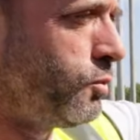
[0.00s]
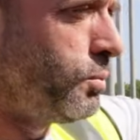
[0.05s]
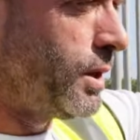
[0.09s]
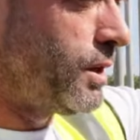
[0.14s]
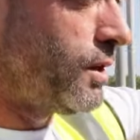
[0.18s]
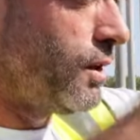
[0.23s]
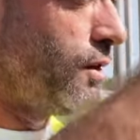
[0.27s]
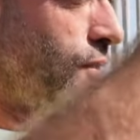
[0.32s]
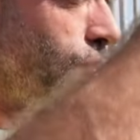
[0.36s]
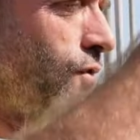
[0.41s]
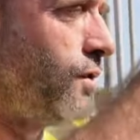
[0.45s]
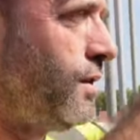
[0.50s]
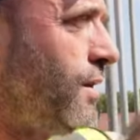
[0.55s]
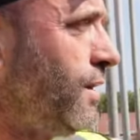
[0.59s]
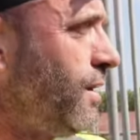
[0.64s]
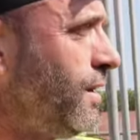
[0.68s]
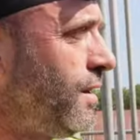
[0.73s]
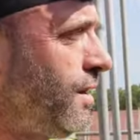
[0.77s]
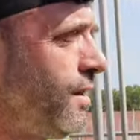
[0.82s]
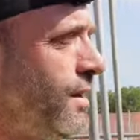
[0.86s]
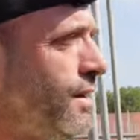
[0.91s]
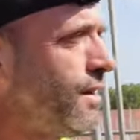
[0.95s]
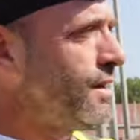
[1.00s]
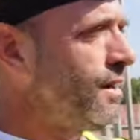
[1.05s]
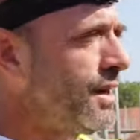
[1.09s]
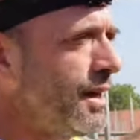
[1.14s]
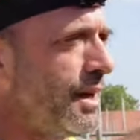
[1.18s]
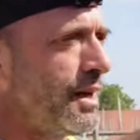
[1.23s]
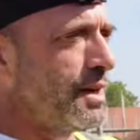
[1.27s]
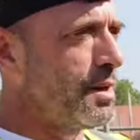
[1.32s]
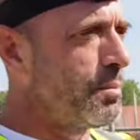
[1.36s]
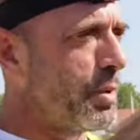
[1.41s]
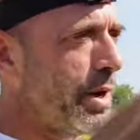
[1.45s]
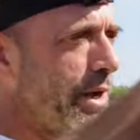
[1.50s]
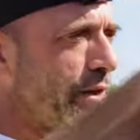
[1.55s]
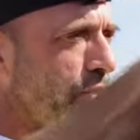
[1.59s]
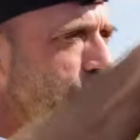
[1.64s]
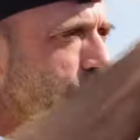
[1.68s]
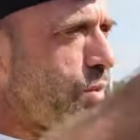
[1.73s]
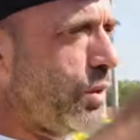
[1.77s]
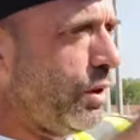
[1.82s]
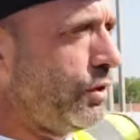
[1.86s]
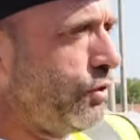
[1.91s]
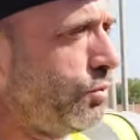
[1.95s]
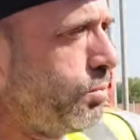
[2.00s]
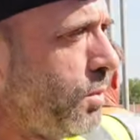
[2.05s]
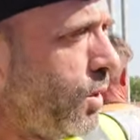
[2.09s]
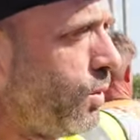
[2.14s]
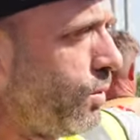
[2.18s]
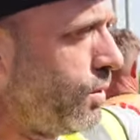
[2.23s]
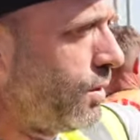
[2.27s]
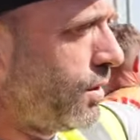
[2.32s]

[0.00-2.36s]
because uh, the bricks are quite small.